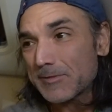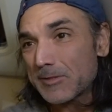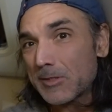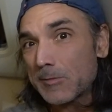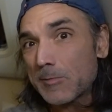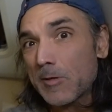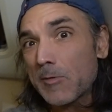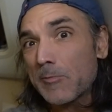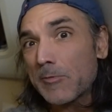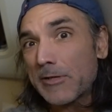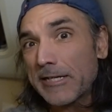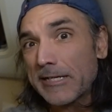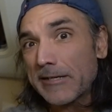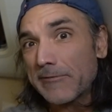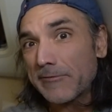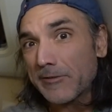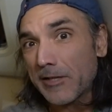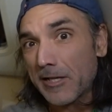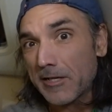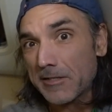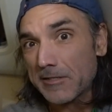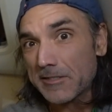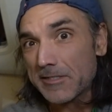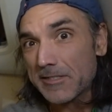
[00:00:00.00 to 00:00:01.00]
No more marina
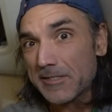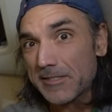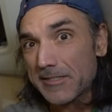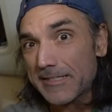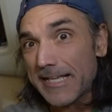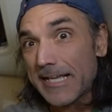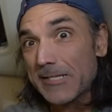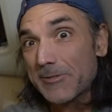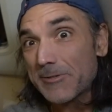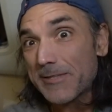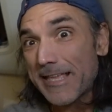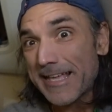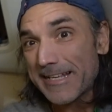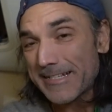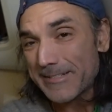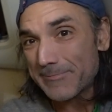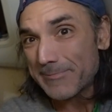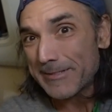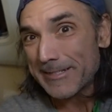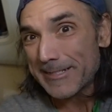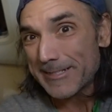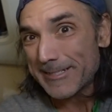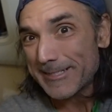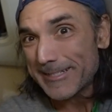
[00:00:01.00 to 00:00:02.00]
vlogs. That's what that
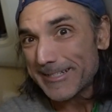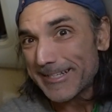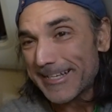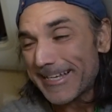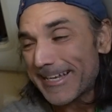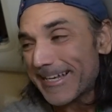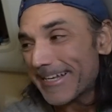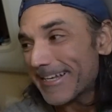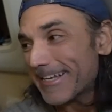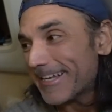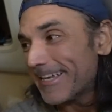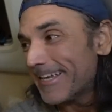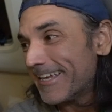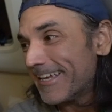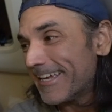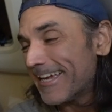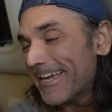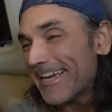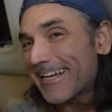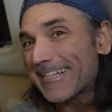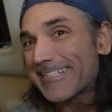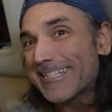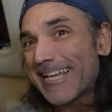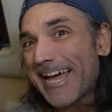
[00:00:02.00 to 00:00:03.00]
means.
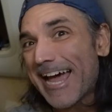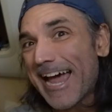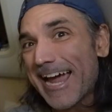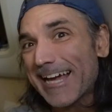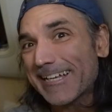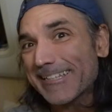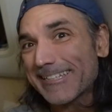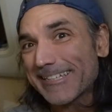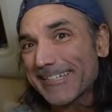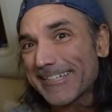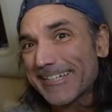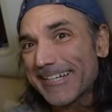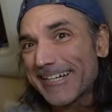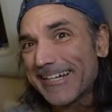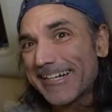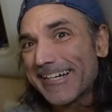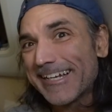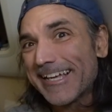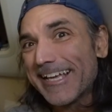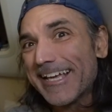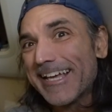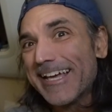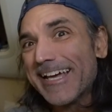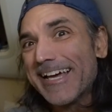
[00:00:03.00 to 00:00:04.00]
Exactly.
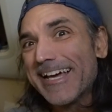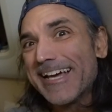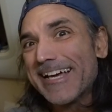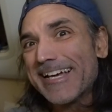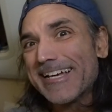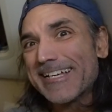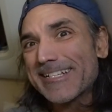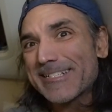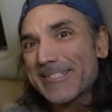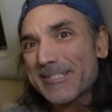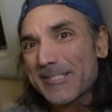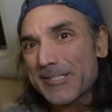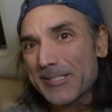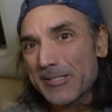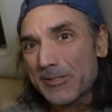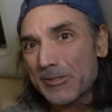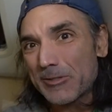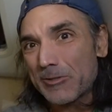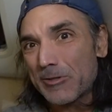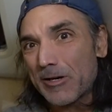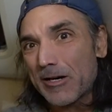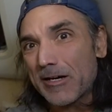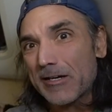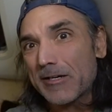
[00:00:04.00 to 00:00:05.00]

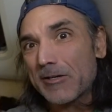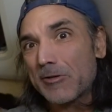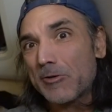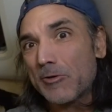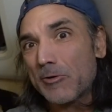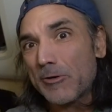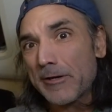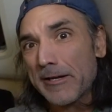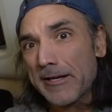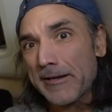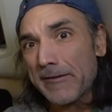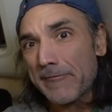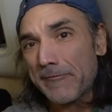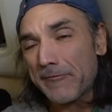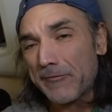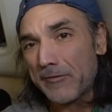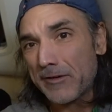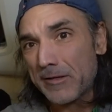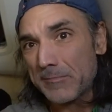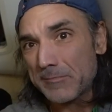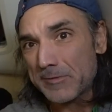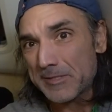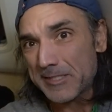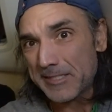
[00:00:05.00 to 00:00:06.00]
So going
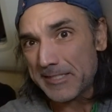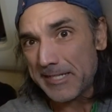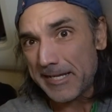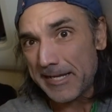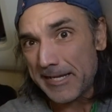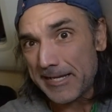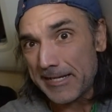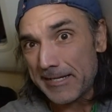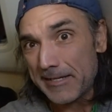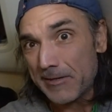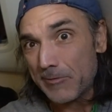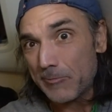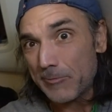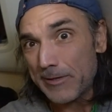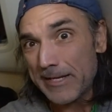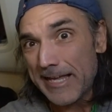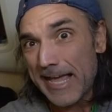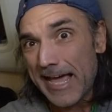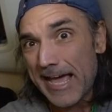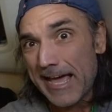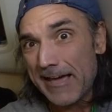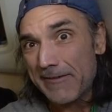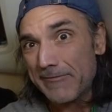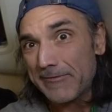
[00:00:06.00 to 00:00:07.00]
from today, we
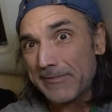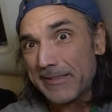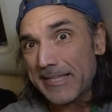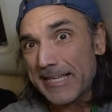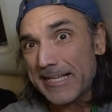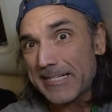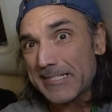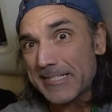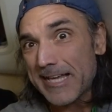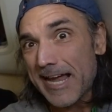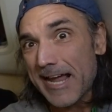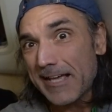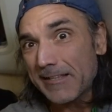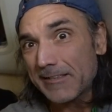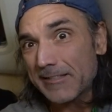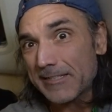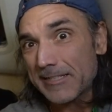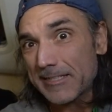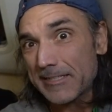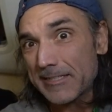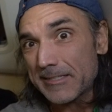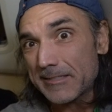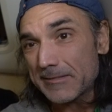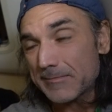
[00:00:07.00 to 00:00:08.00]
have
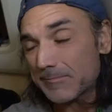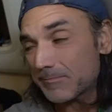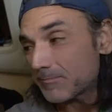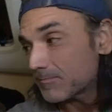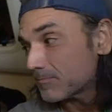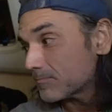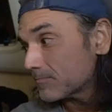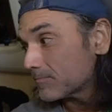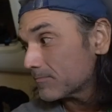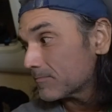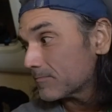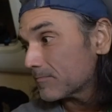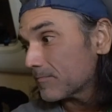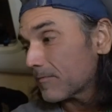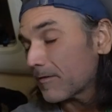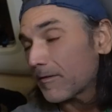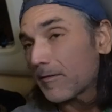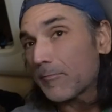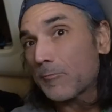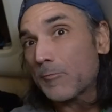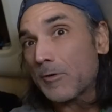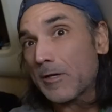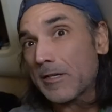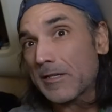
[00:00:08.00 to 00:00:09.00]
exactly
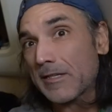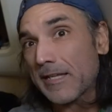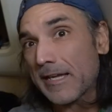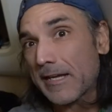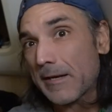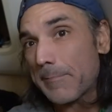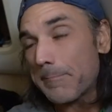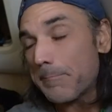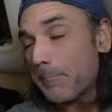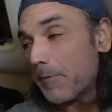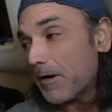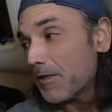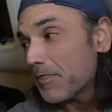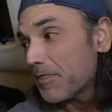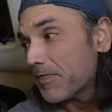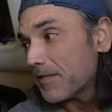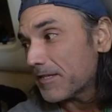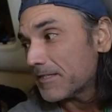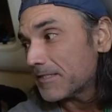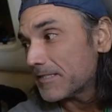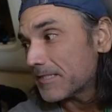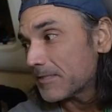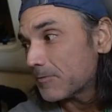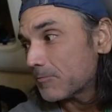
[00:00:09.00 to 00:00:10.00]
what, like a month
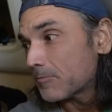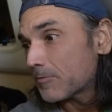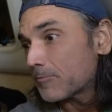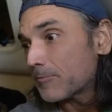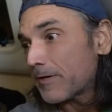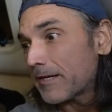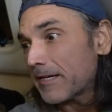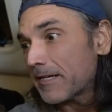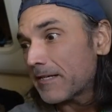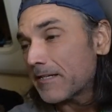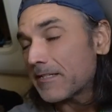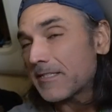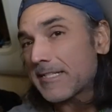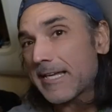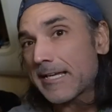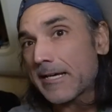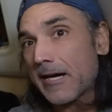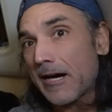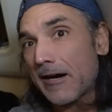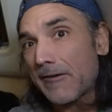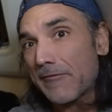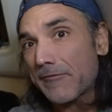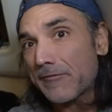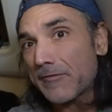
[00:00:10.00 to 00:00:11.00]
until we're ready to take
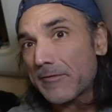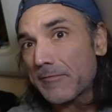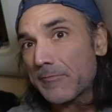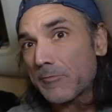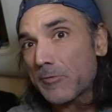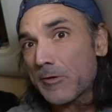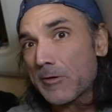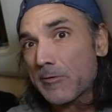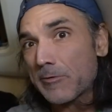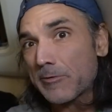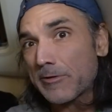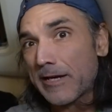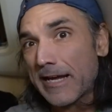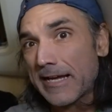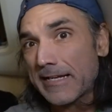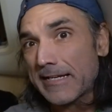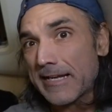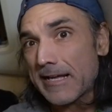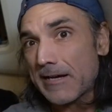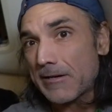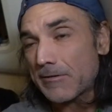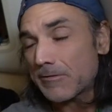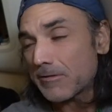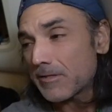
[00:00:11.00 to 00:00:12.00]
off from where we're at
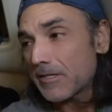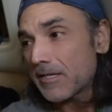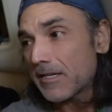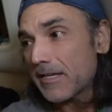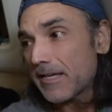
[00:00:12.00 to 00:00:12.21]
now.